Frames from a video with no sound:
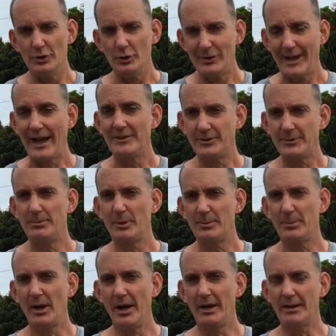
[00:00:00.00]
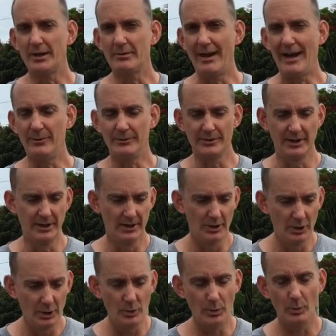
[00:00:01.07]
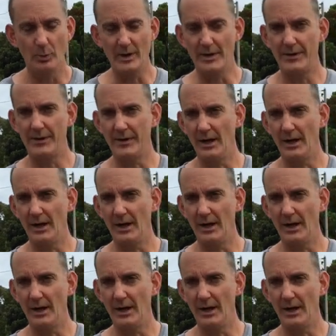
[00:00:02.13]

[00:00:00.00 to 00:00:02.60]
you can just put a plant in the ground with